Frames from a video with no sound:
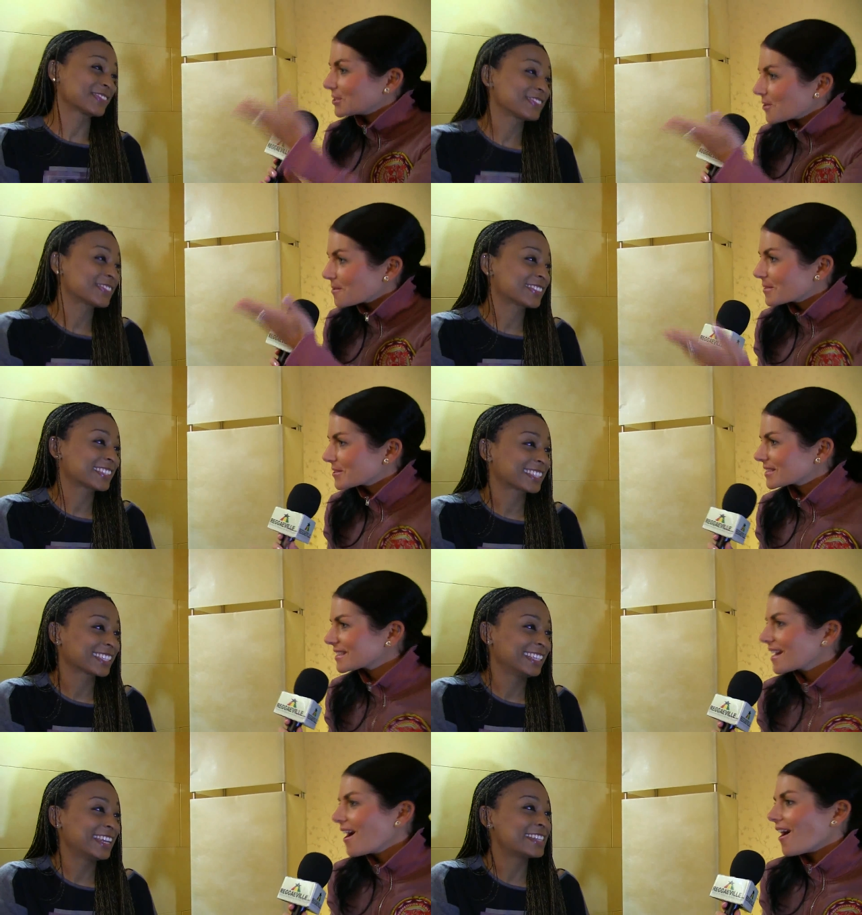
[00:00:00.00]
Speaker 1: your music
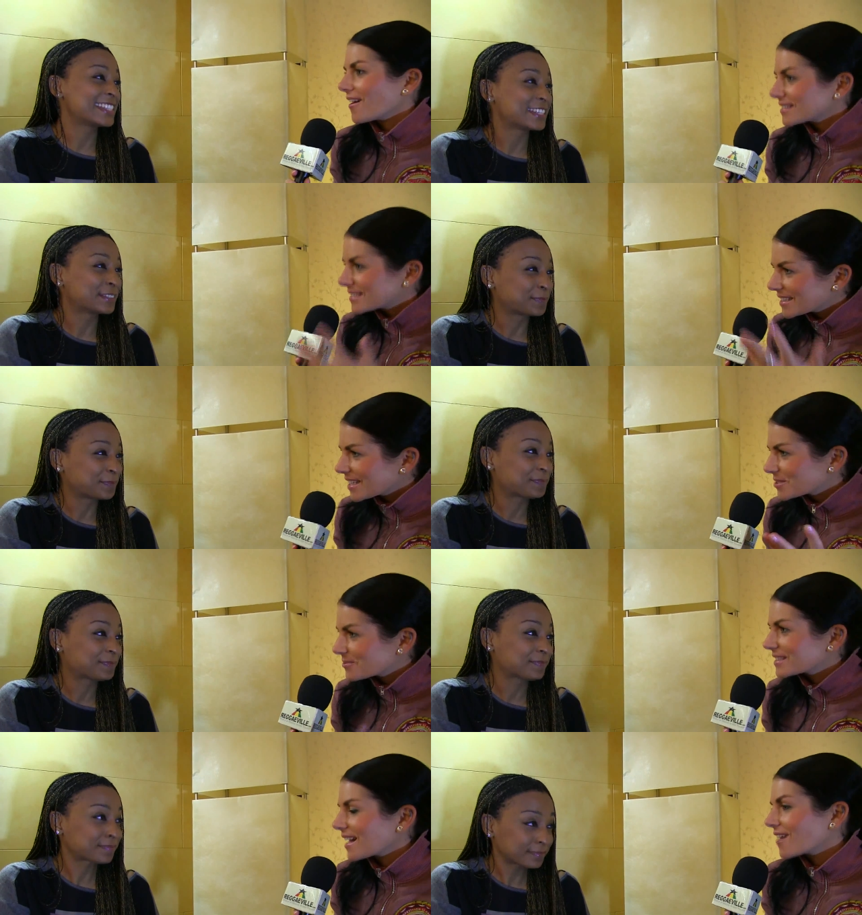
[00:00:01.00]
on stage
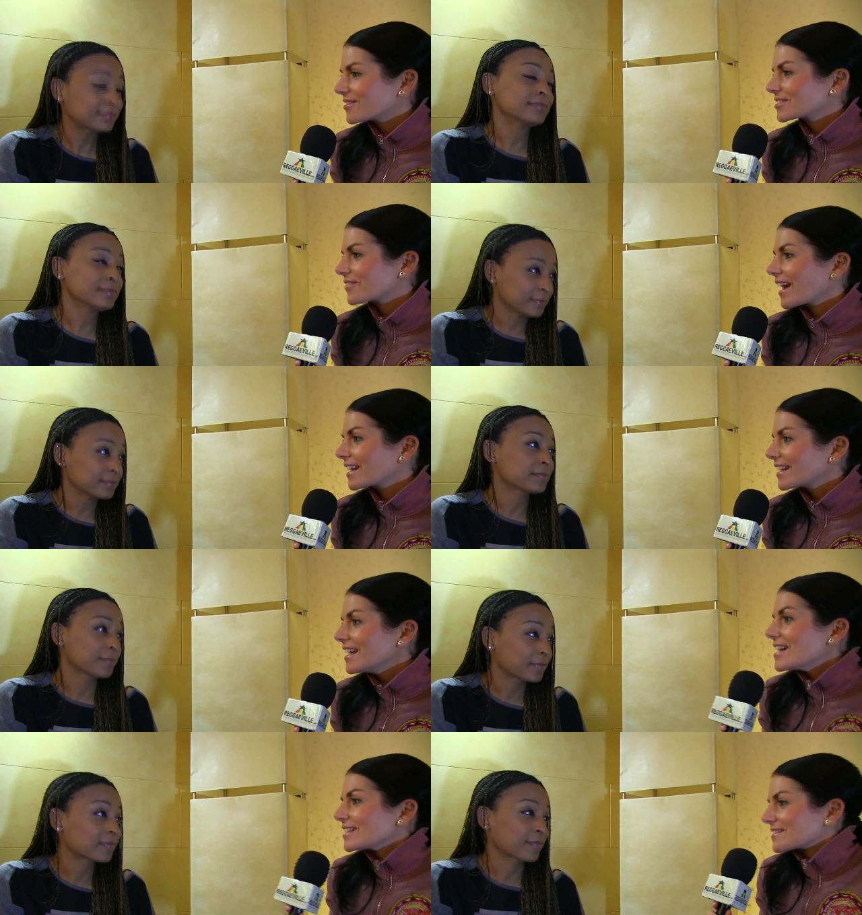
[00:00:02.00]
with Tarrus Riley.
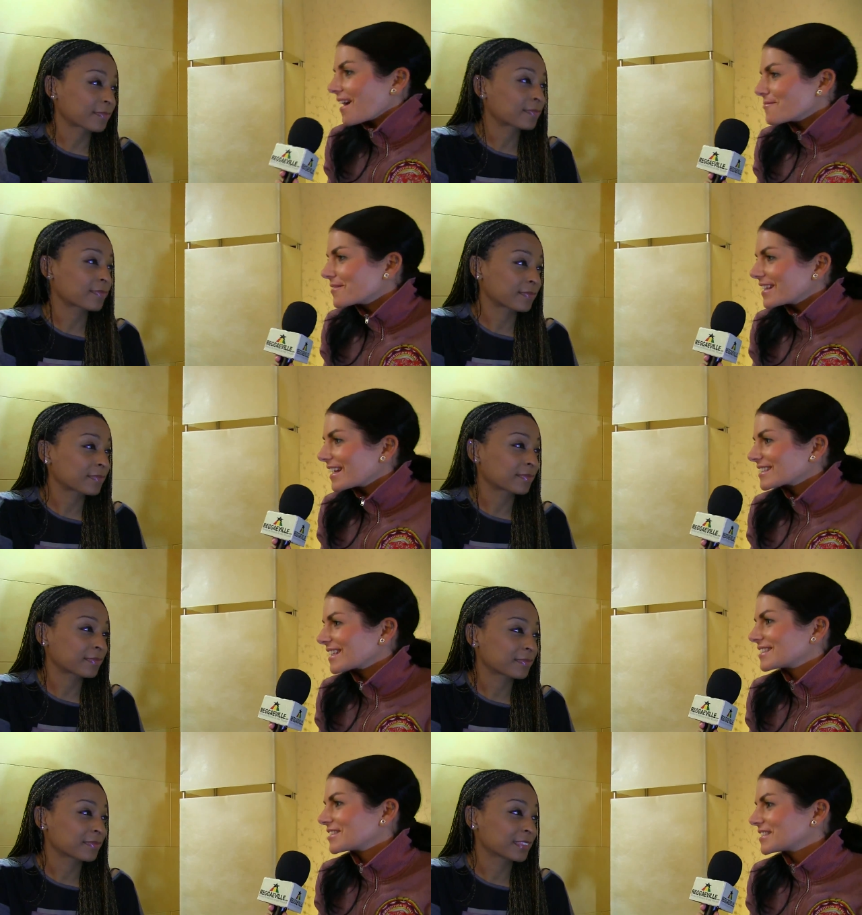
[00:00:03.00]
So I'm really
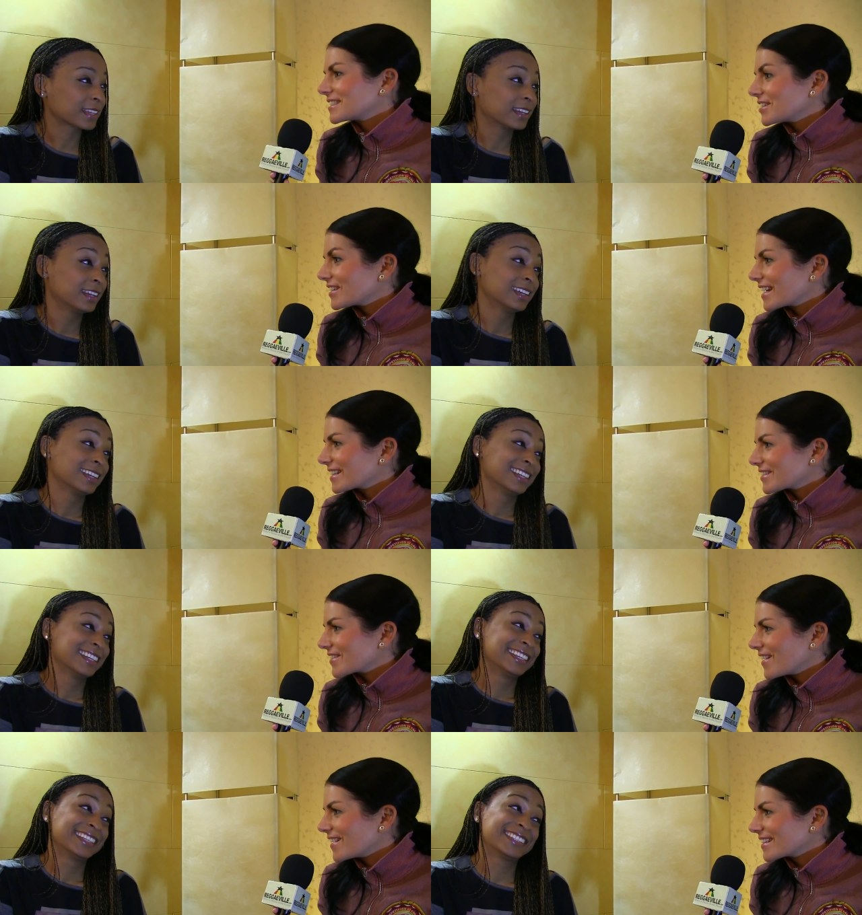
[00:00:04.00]
excited to see you later
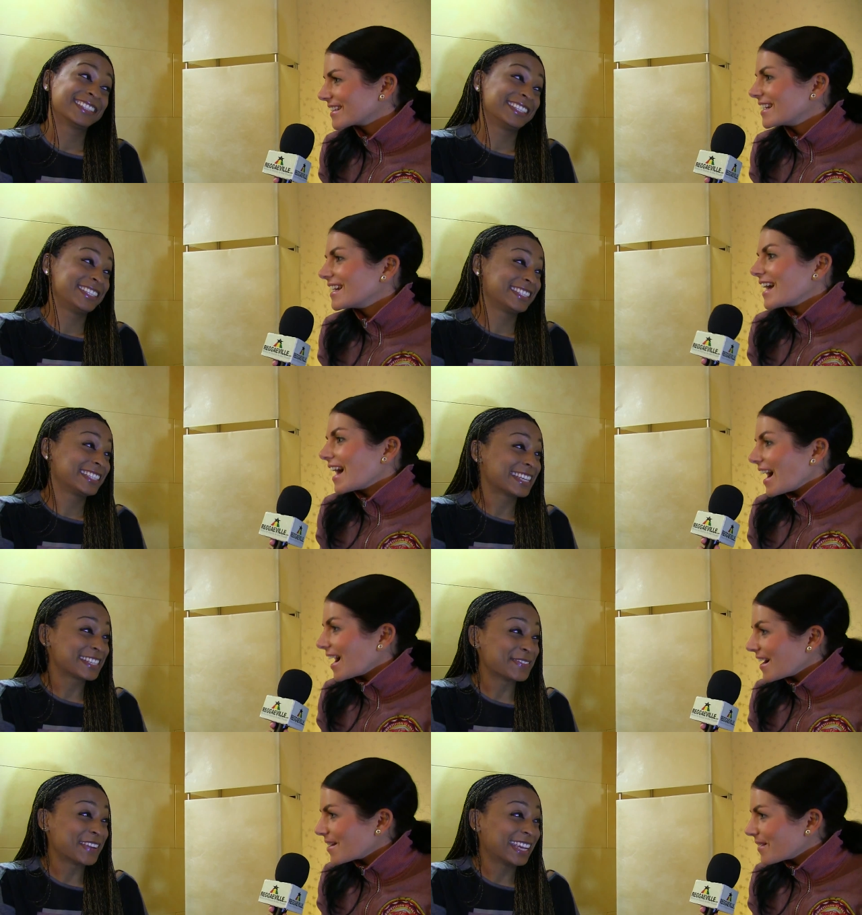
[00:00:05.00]
on.
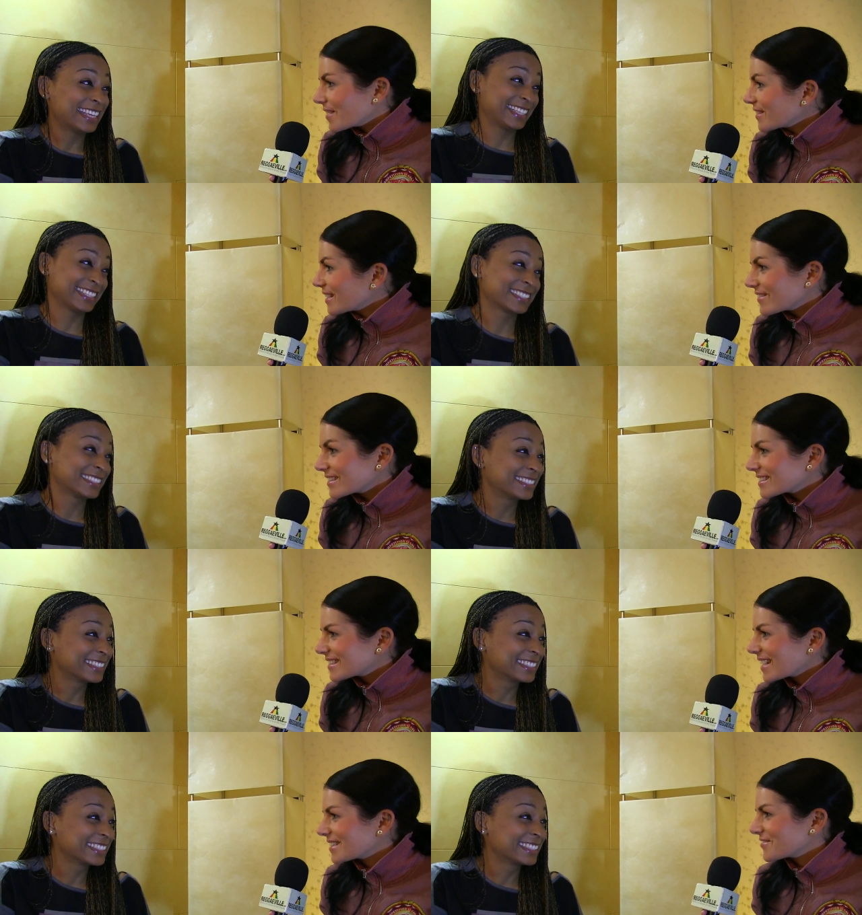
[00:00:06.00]
Um, I really want to
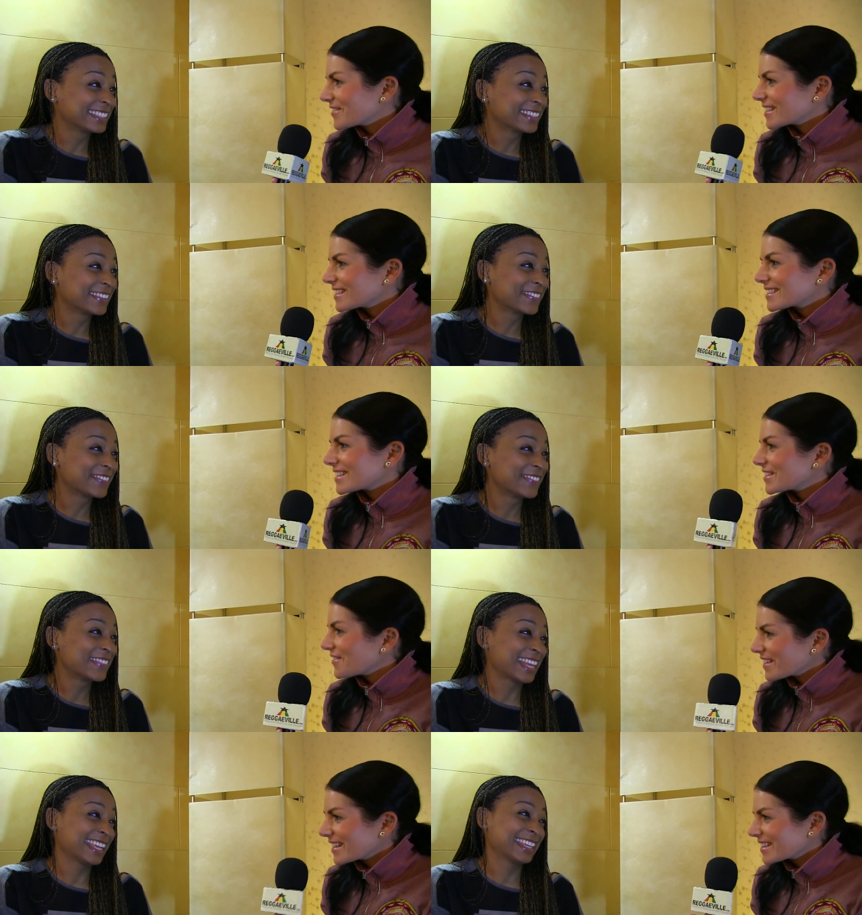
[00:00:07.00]
thank you for this
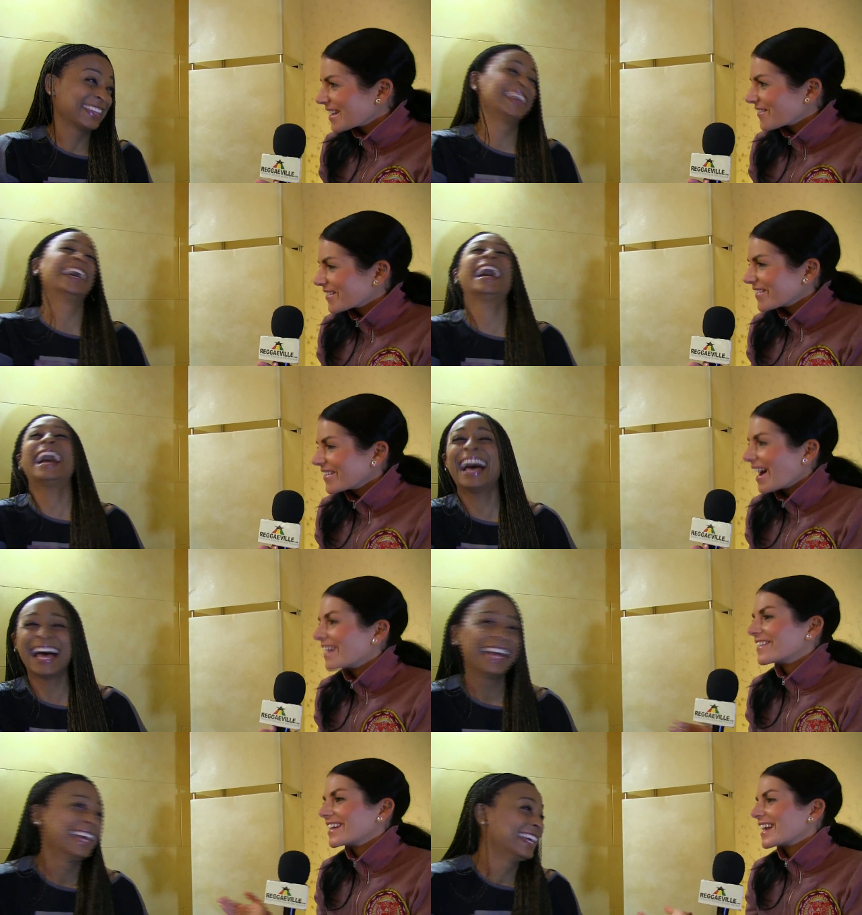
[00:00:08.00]
lovely interview. I
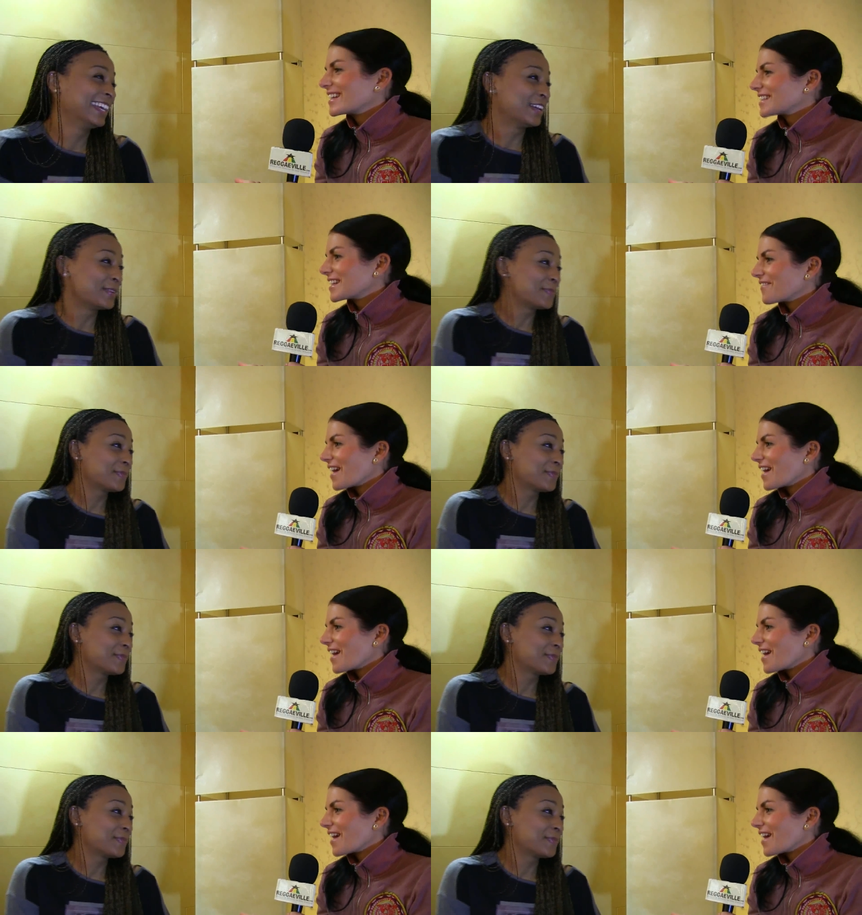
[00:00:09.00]
really enjoyed the